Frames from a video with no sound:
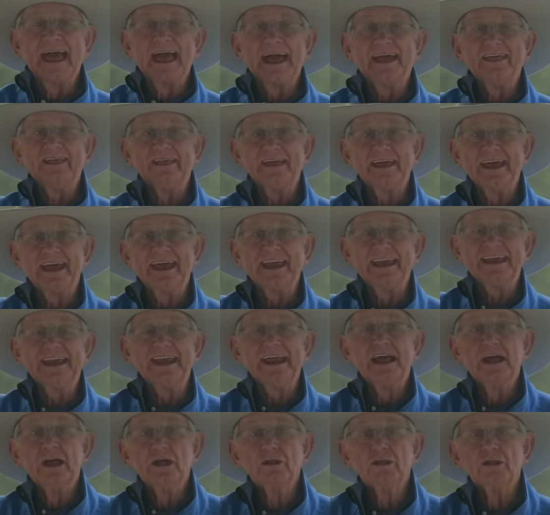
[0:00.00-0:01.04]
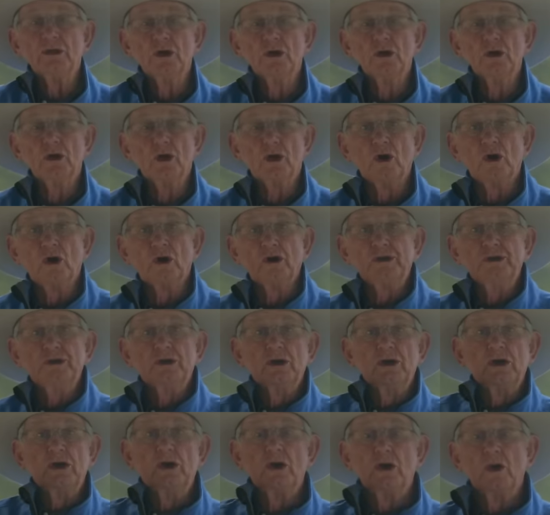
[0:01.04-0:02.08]
and then the Lord
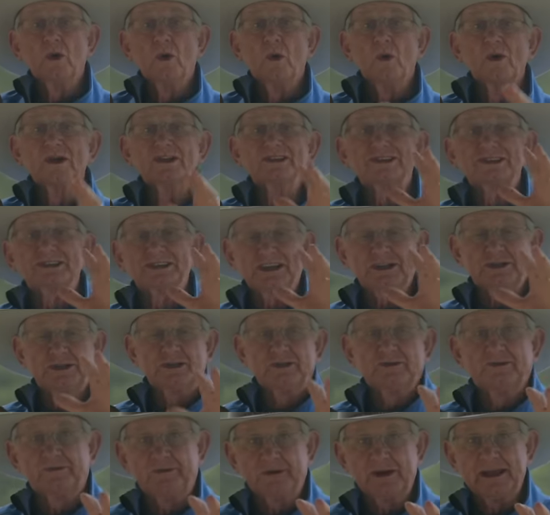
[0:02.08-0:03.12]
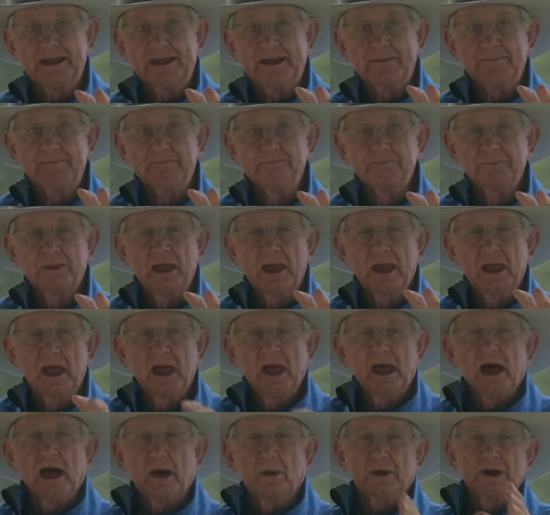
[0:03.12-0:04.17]
will set you free.
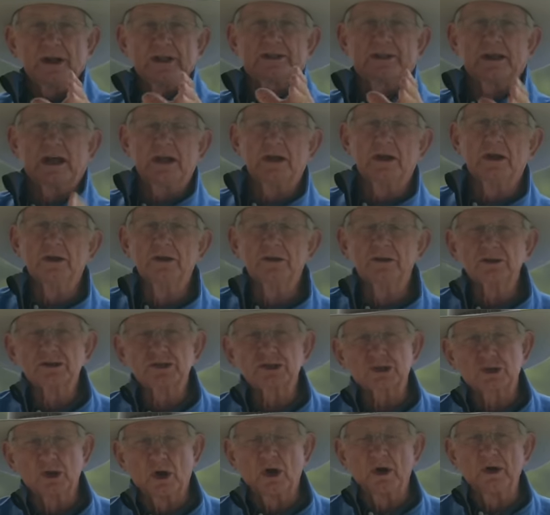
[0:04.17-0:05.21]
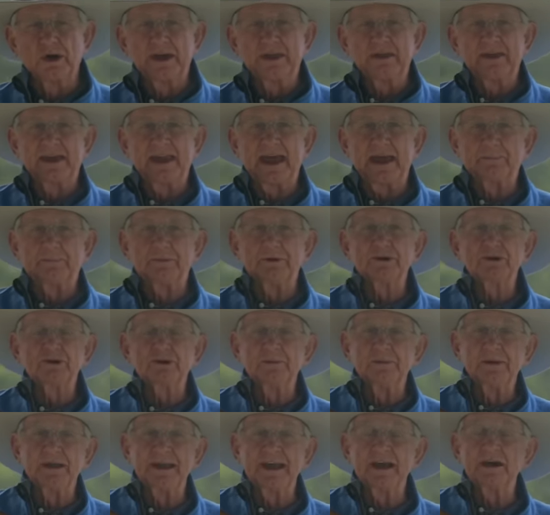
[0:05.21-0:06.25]
I want to tell you a little story that happened to
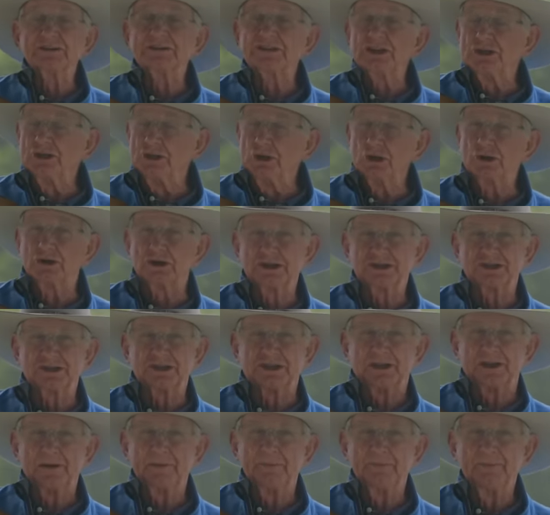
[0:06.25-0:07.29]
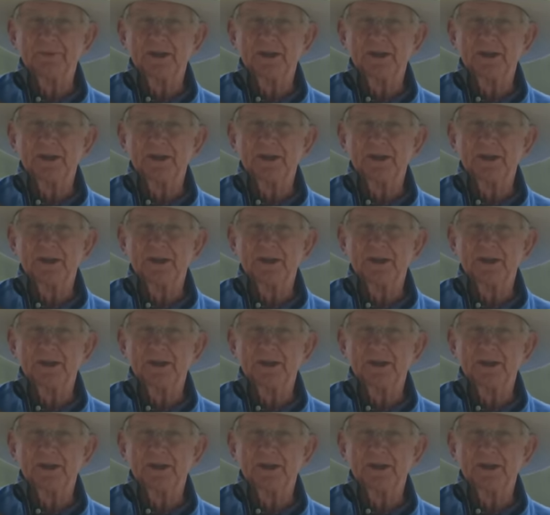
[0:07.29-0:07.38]
me as a new Christian.